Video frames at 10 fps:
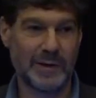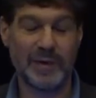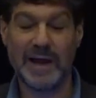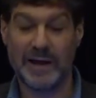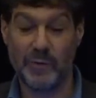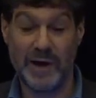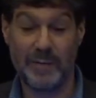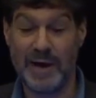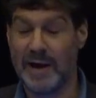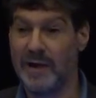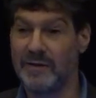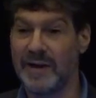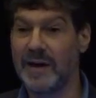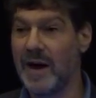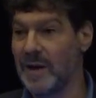black and white about it and
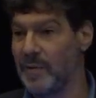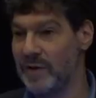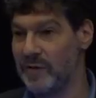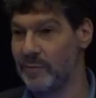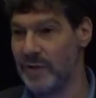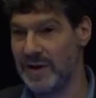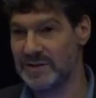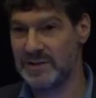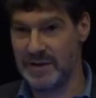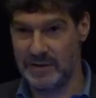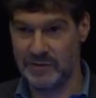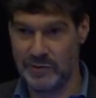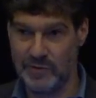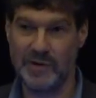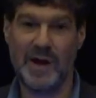dichotomize the press
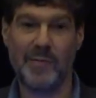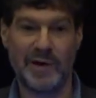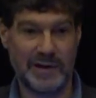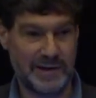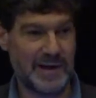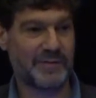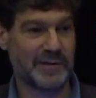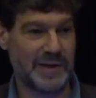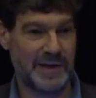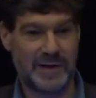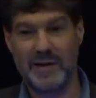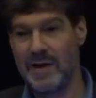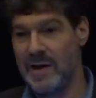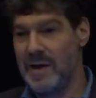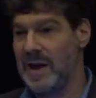into the nominally left-leaning
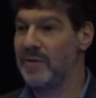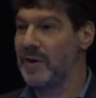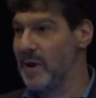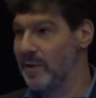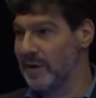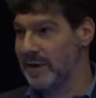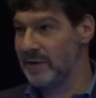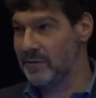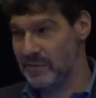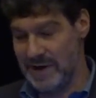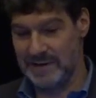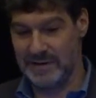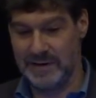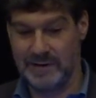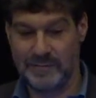and the nominally
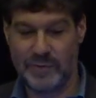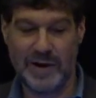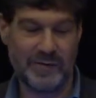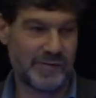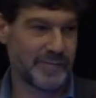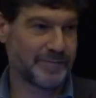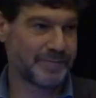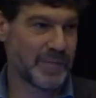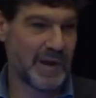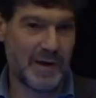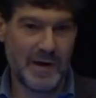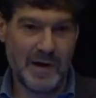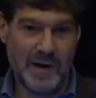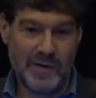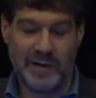right-leaning press.
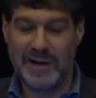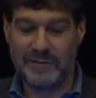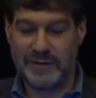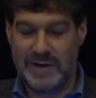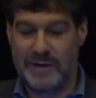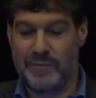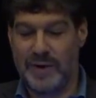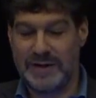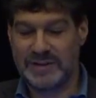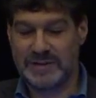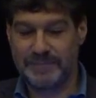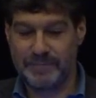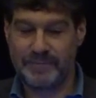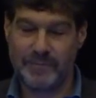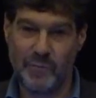The left-leaning press,
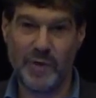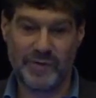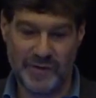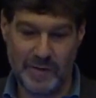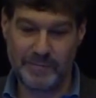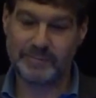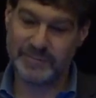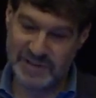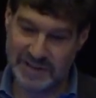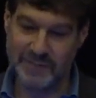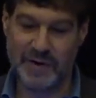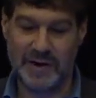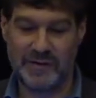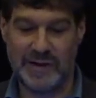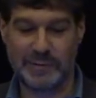with some significant
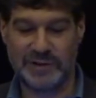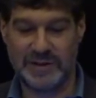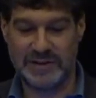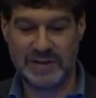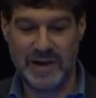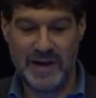exceptions,